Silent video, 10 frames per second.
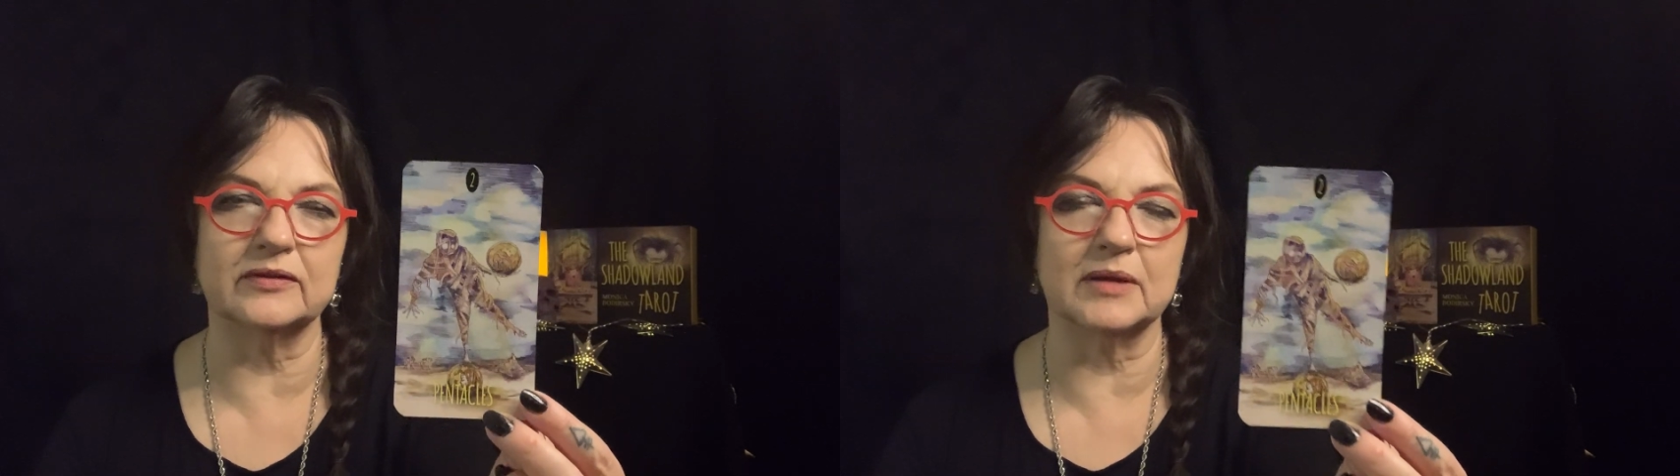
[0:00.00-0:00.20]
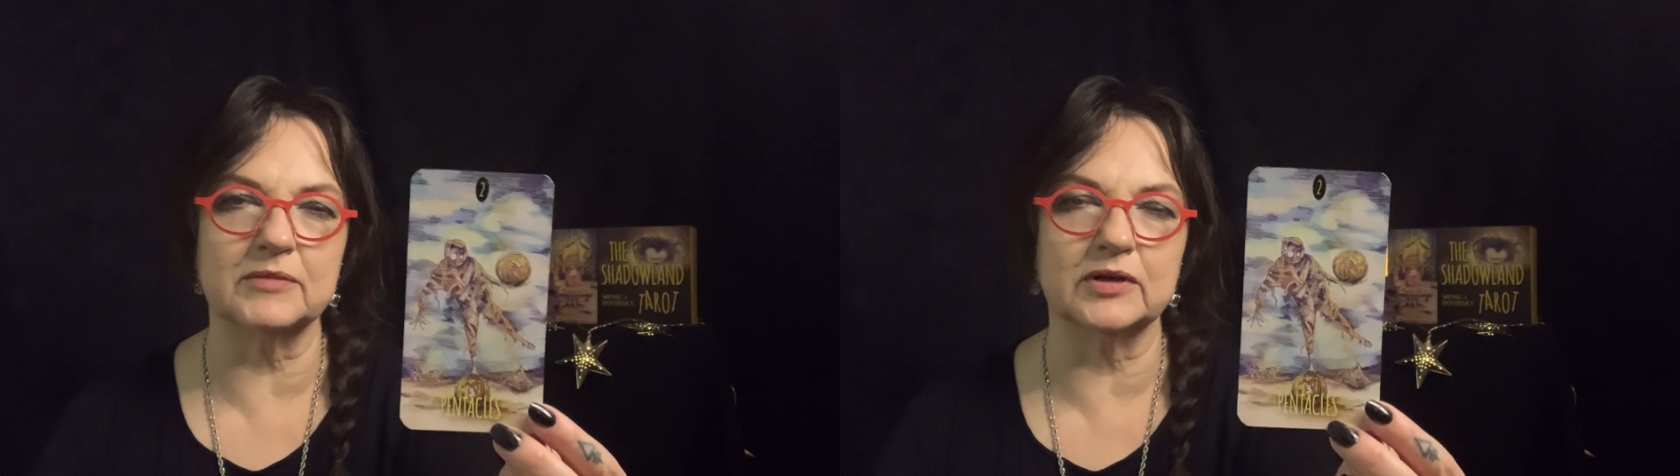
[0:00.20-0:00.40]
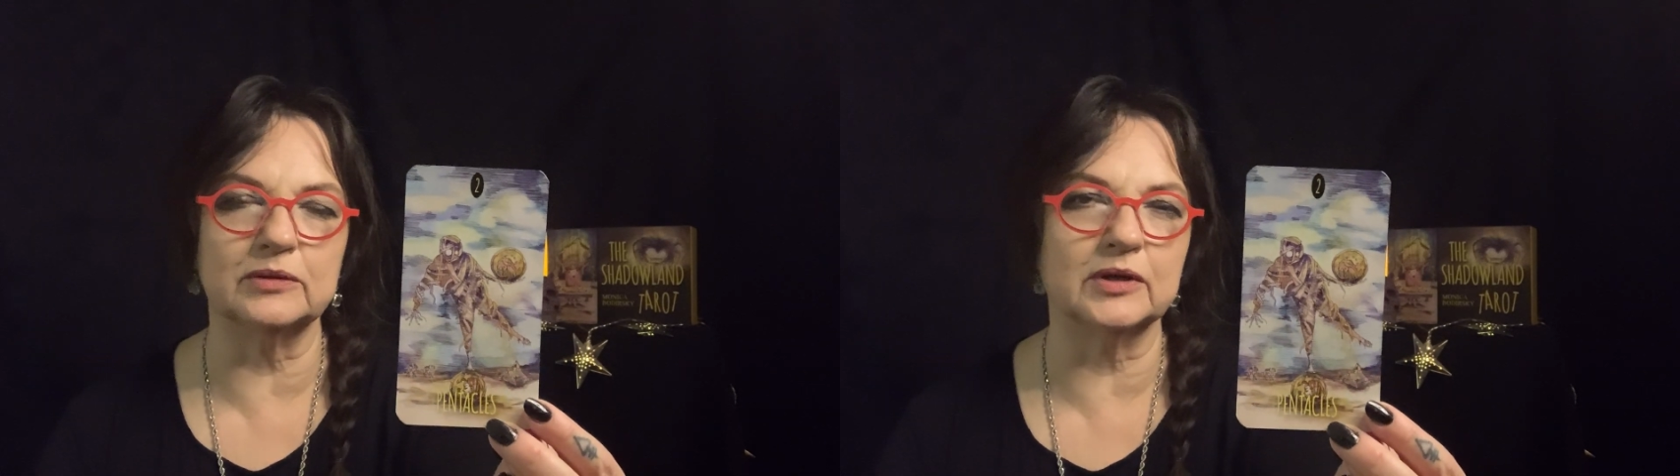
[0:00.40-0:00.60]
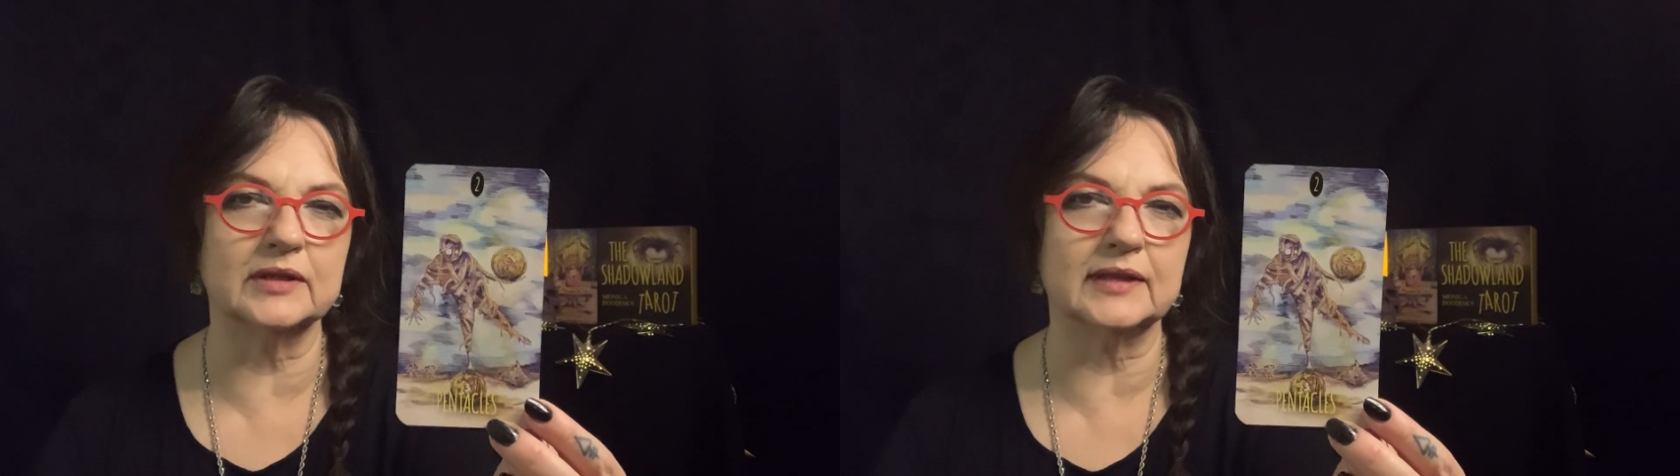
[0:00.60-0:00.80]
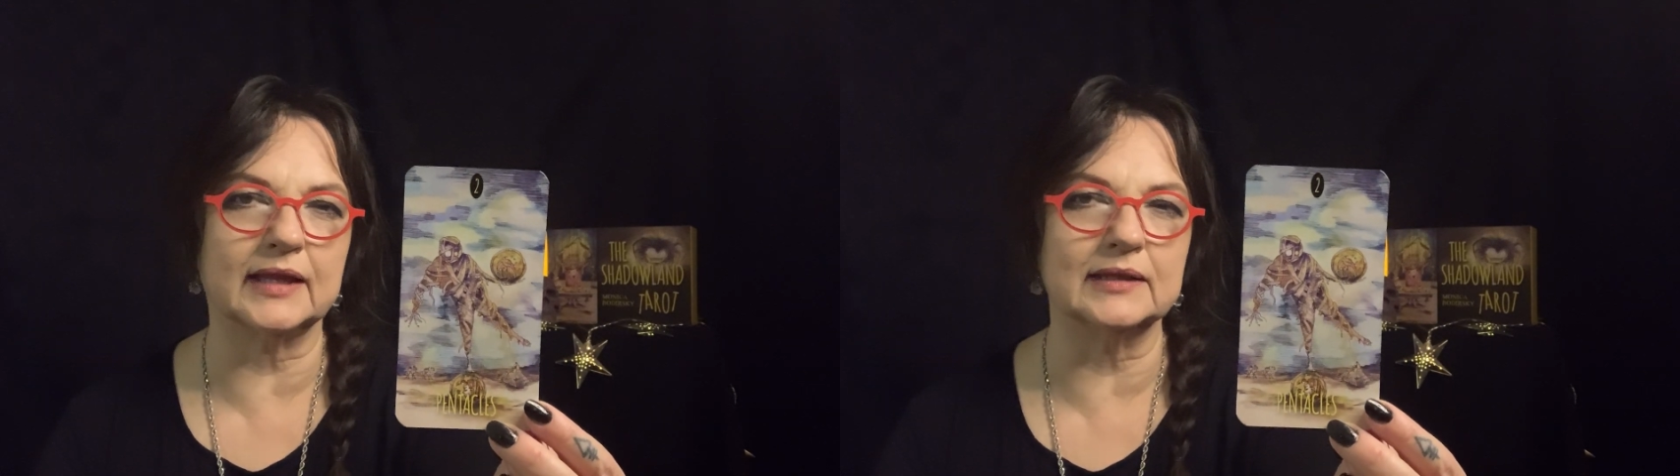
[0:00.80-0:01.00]
and I'm going to look
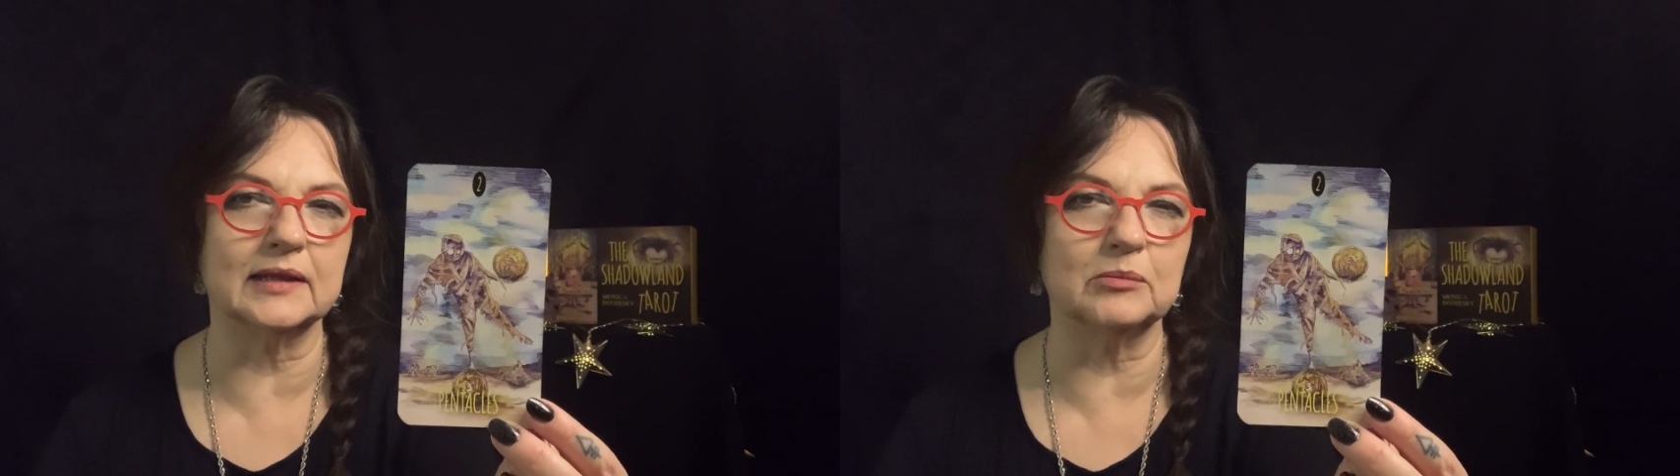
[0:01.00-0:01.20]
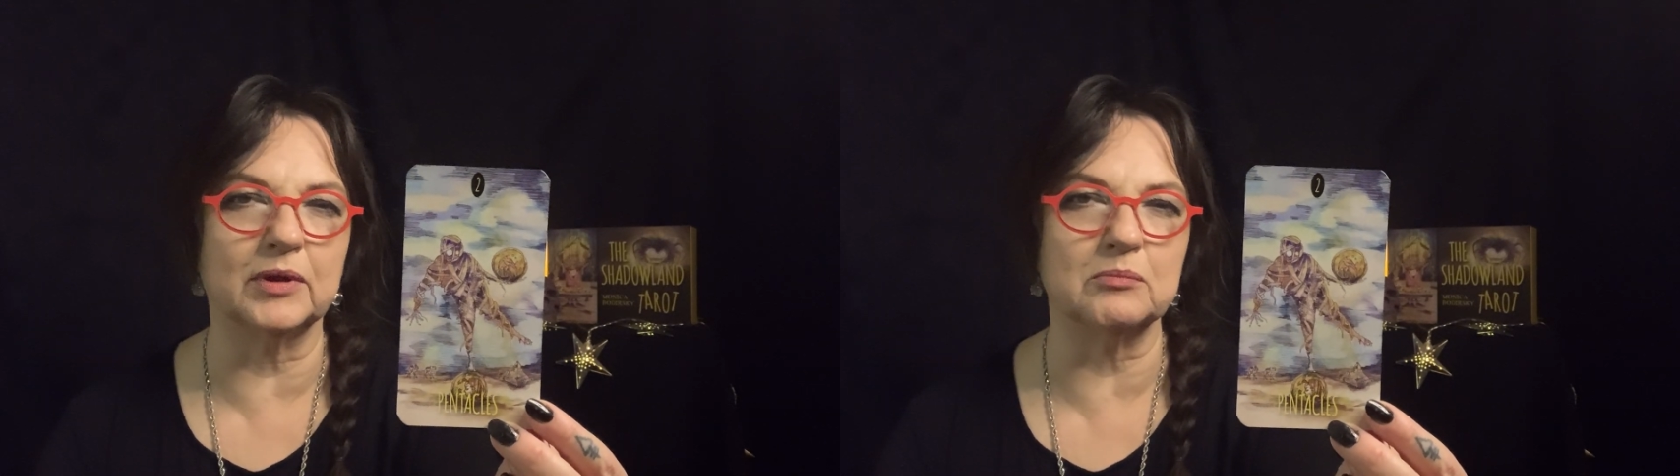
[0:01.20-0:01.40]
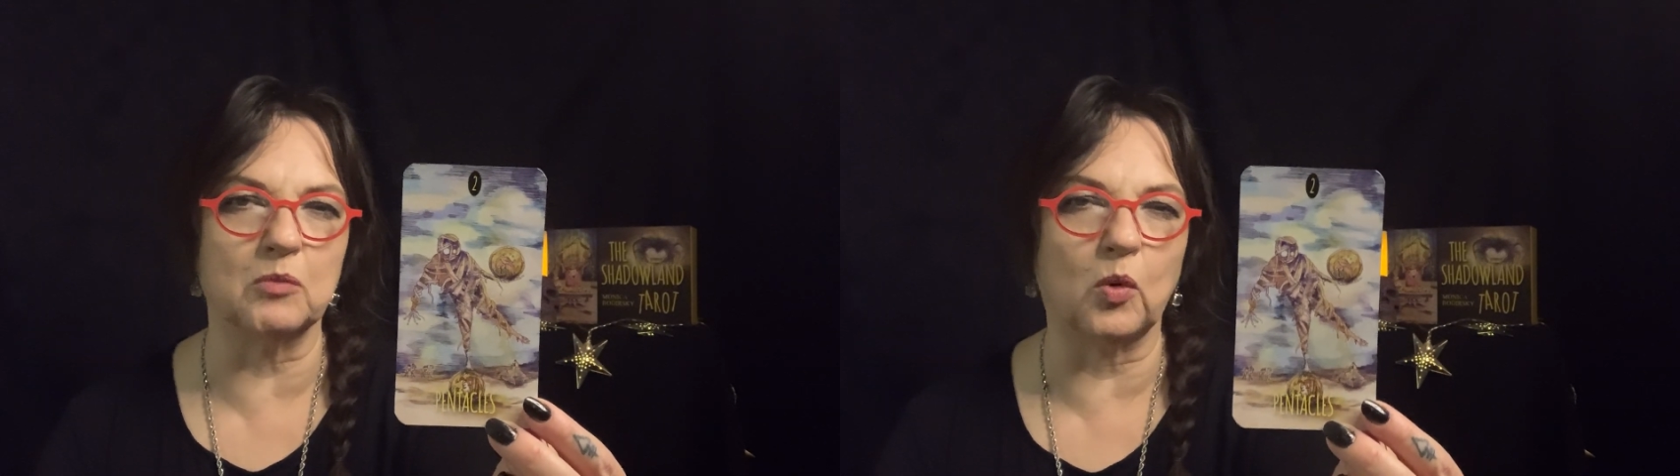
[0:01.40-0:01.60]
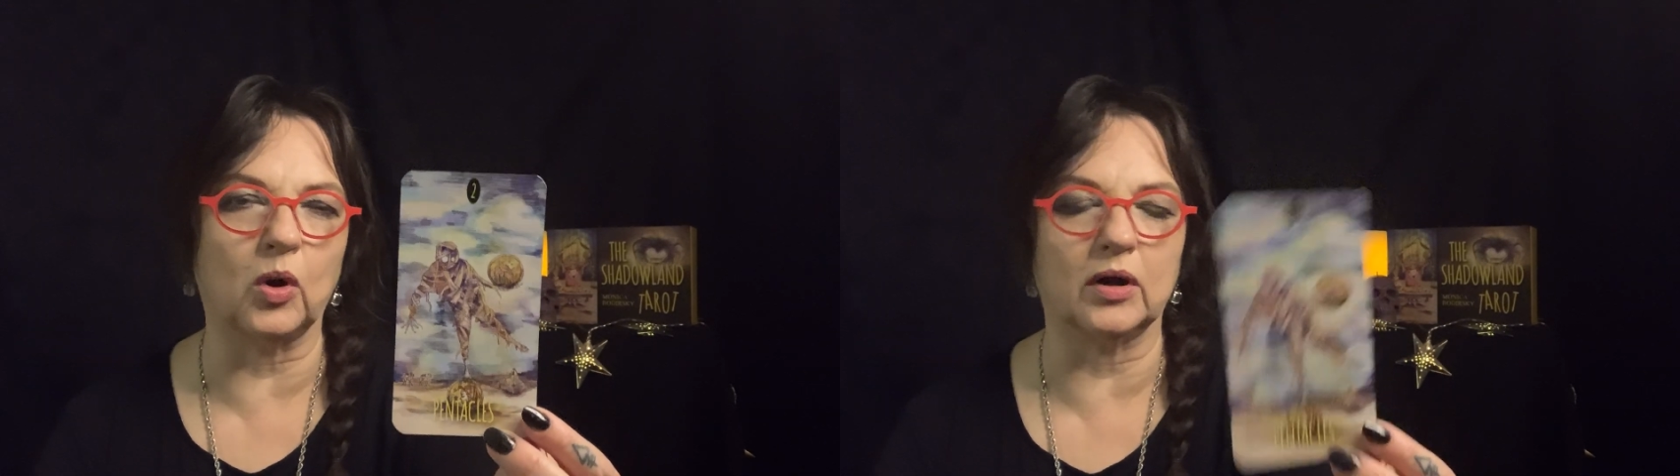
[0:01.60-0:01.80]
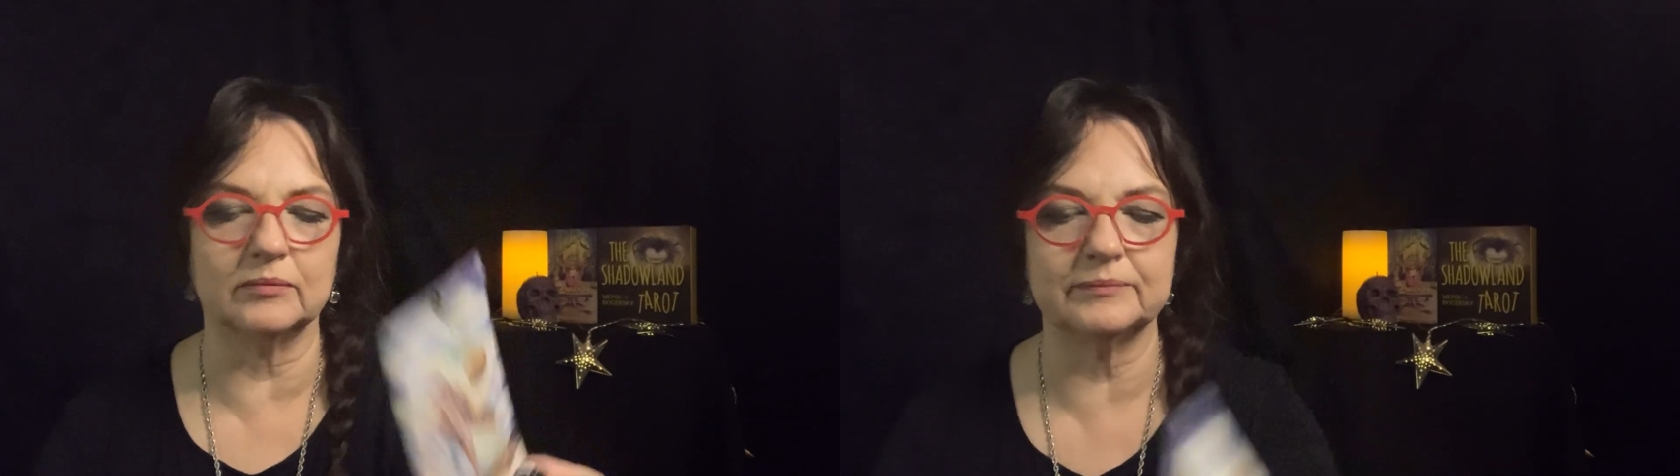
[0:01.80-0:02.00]
at that a little bit
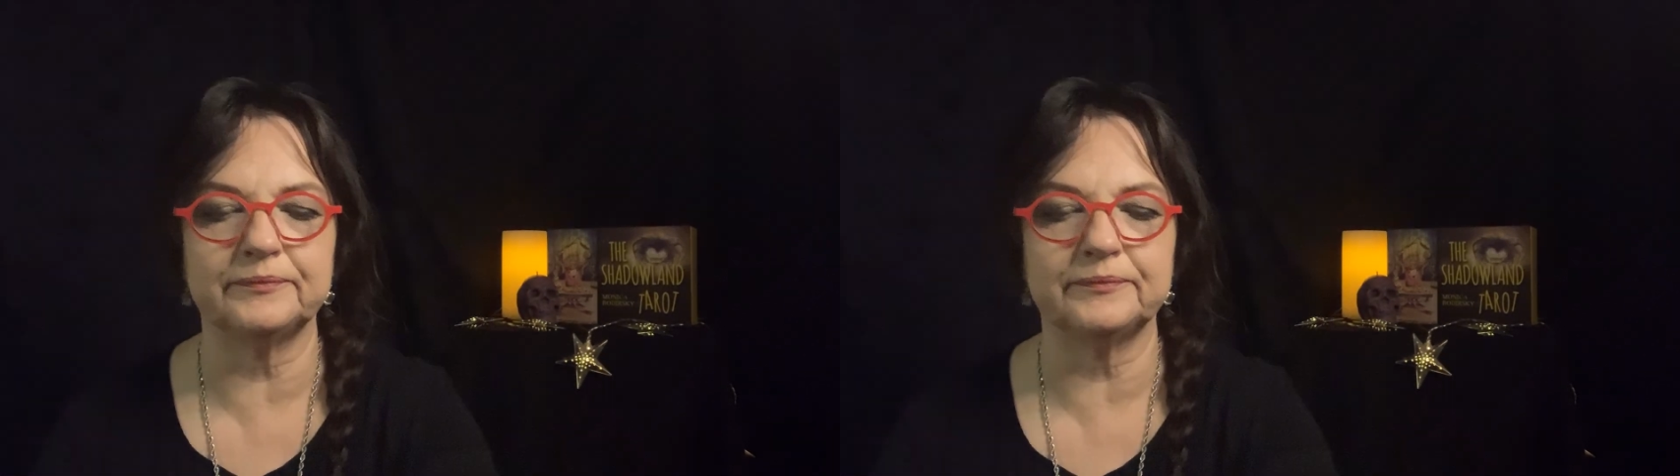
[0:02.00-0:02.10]
more.